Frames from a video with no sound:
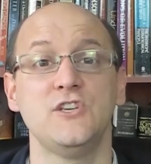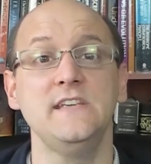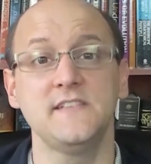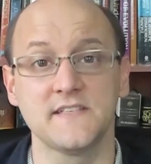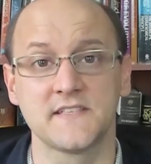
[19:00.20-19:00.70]

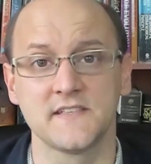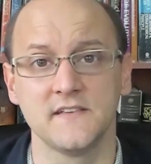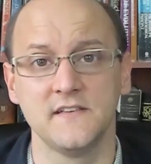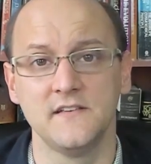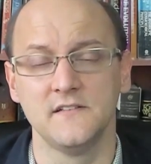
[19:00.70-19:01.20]

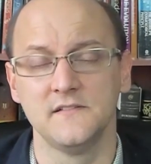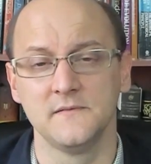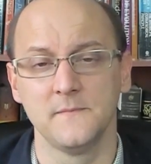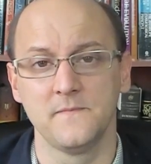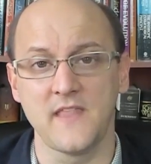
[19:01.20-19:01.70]
Jesus.
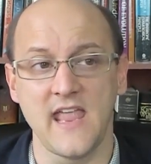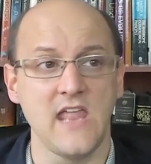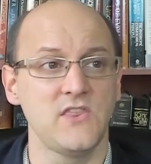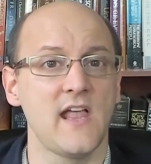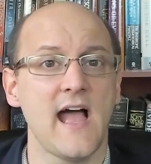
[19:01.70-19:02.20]
They
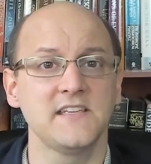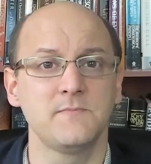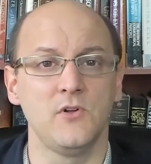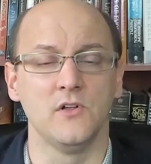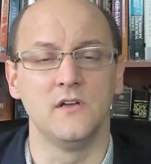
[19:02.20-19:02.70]
hate the
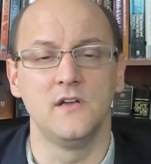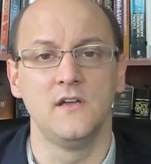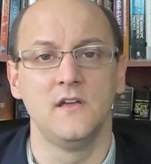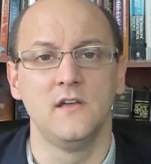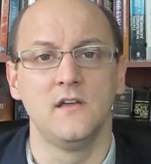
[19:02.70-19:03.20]
gospel.
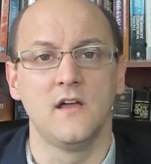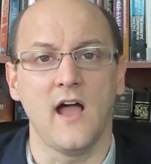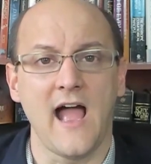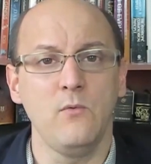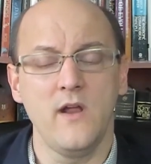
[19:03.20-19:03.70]

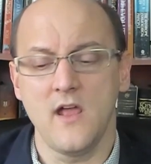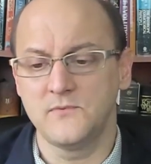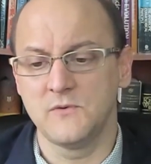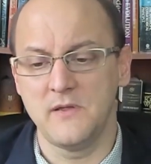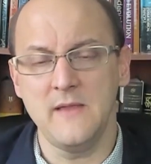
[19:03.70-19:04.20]
I went
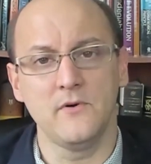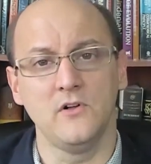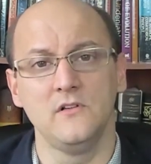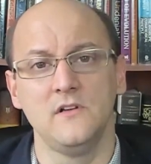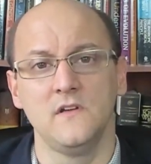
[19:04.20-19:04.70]
up to
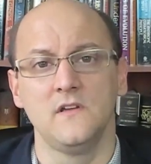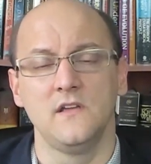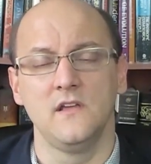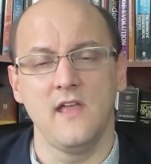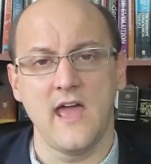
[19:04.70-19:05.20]
people
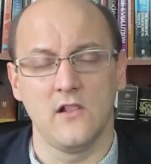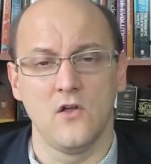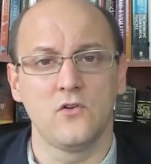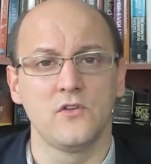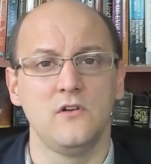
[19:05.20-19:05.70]
at a
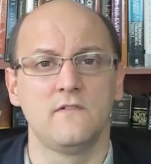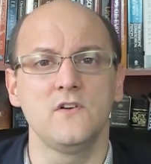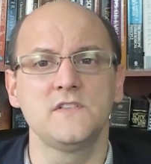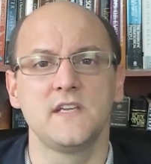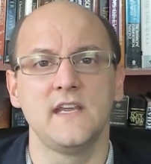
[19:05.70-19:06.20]
local
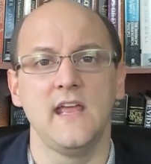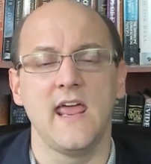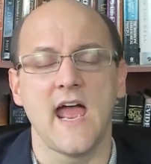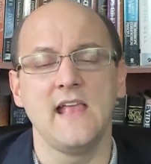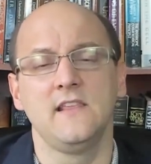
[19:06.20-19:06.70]
university
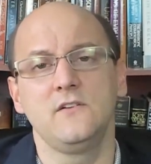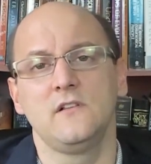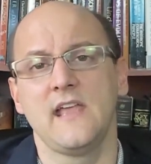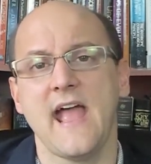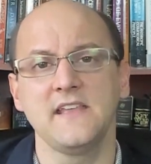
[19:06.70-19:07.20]
and I
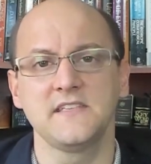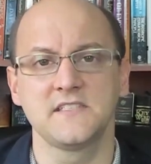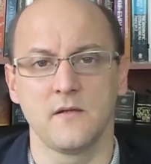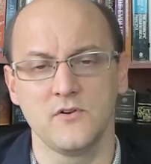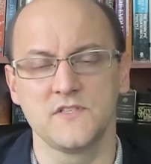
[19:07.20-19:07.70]
literally asked
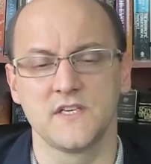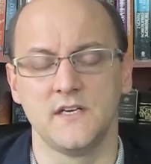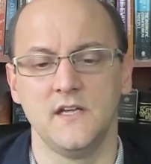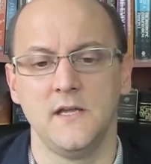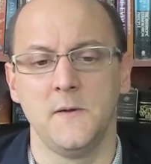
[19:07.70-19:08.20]
a
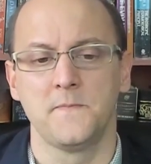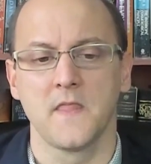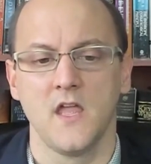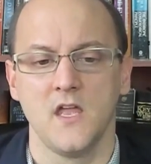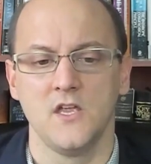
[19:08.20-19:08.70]
person,
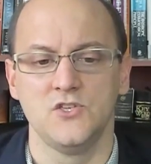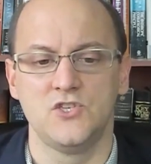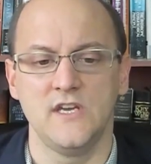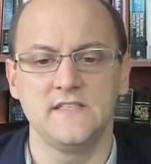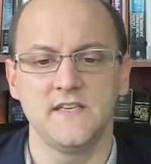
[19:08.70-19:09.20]

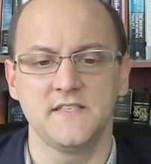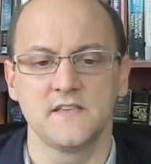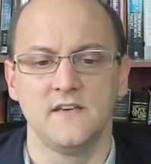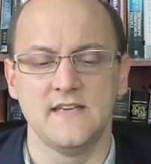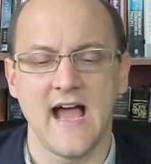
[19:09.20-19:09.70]

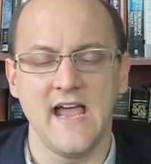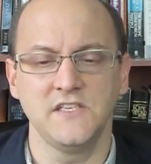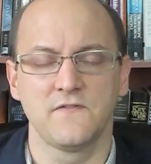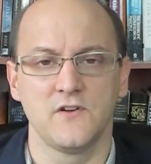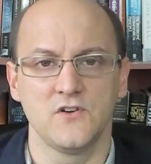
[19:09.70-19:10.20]
Jesus
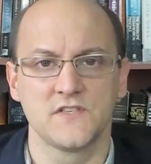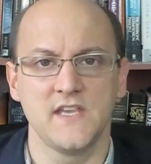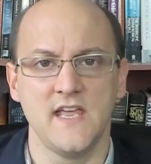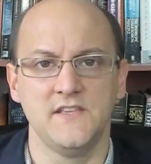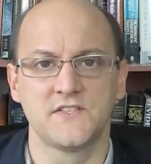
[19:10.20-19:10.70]
dies for your
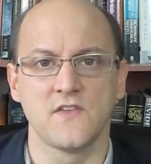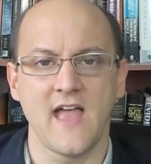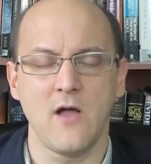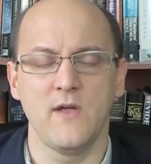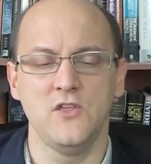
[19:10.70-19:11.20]
sins so
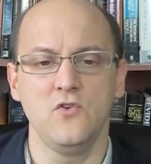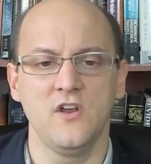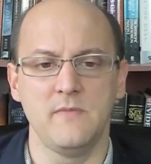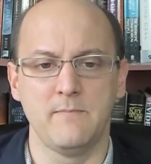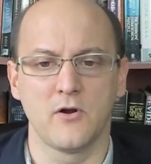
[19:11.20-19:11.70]
that way you
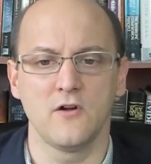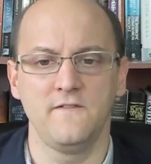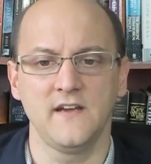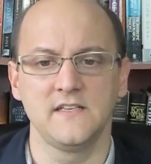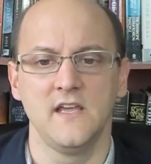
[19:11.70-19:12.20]
could be
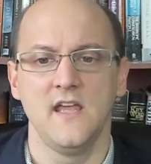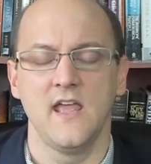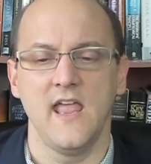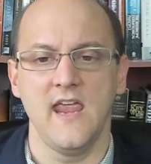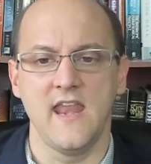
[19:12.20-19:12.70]
perfect
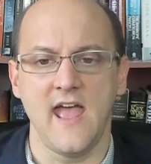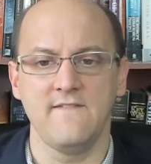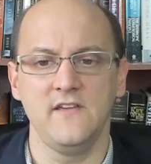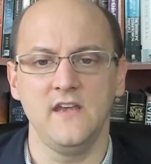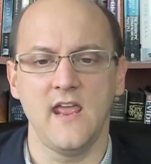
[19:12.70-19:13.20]
in
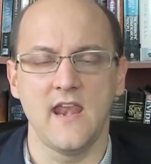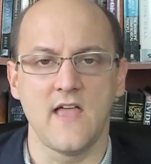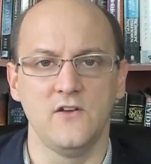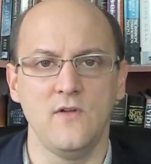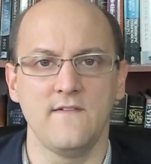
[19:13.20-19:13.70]
heaven and
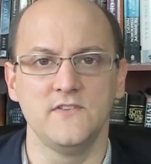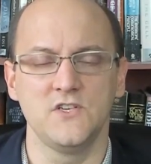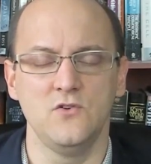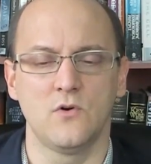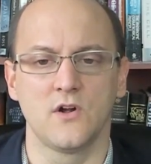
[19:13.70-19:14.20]
on the new heavens
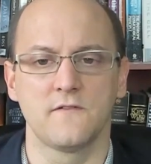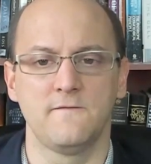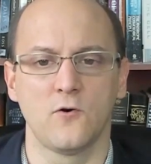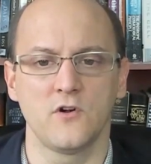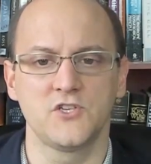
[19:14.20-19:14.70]
and new earth
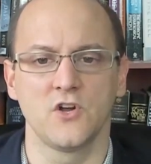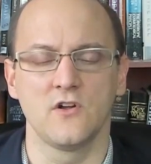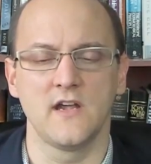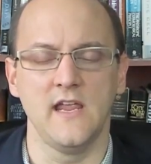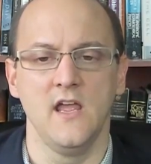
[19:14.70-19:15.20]
for
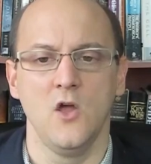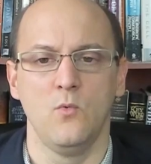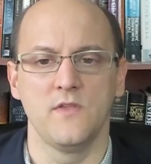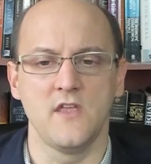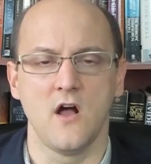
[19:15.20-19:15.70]
eternity
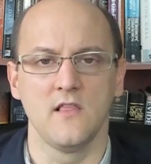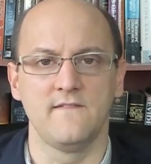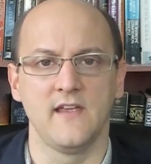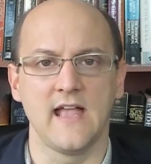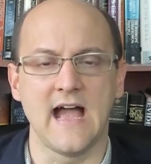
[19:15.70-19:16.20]
with the all
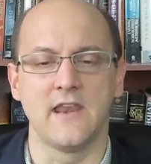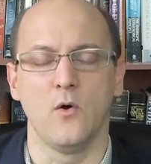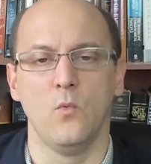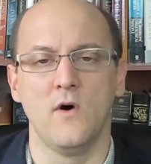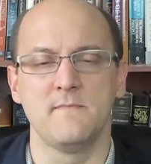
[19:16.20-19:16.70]
loving God.
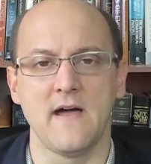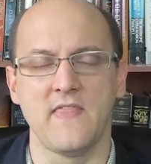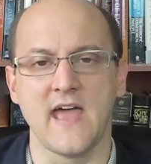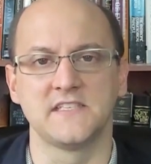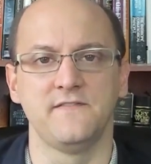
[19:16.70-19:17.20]
What about
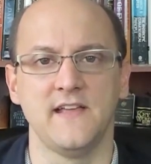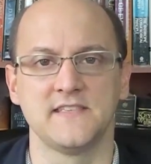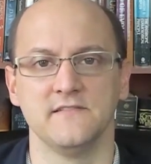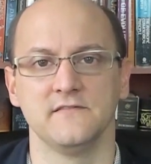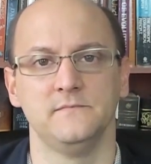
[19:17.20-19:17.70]
that is
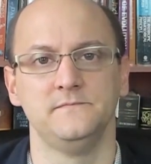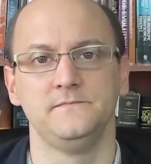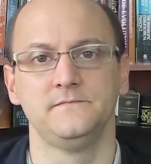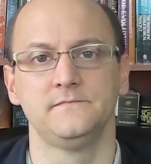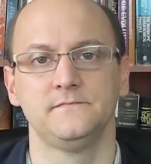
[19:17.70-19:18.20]
offensive?
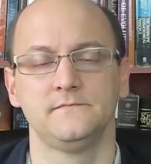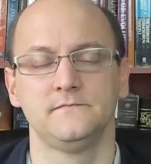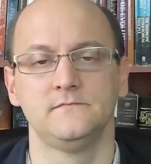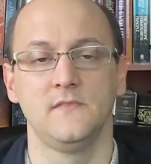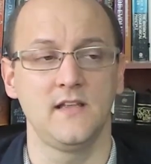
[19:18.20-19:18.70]

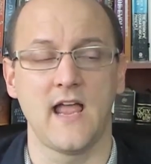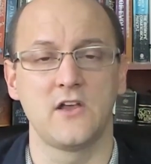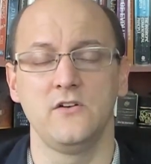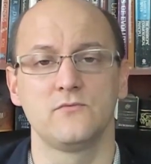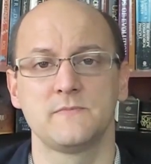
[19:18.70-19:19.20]
The guy
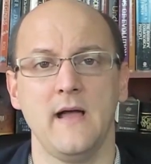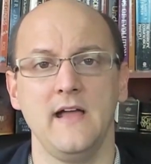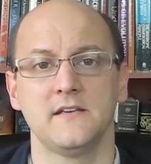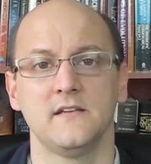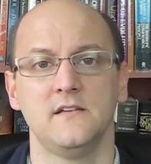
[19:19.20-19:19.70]
couldn't
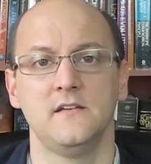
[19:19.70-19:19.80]
respond.